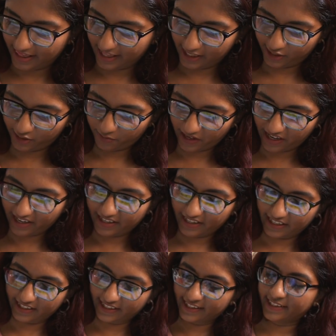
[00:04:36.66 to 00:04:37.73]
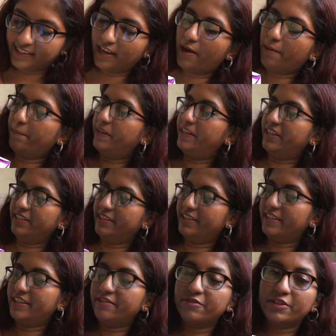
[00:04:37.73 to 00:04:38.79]
this one is salmon in
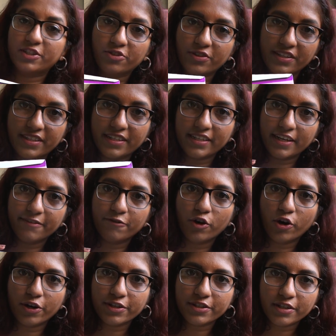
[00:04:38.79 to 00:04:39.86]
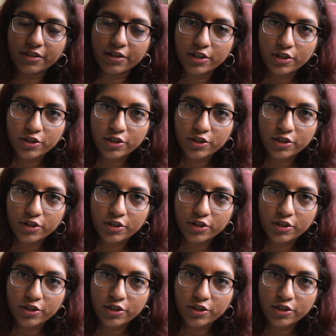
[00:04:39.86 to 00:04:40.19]
gravy so I think I've got uh,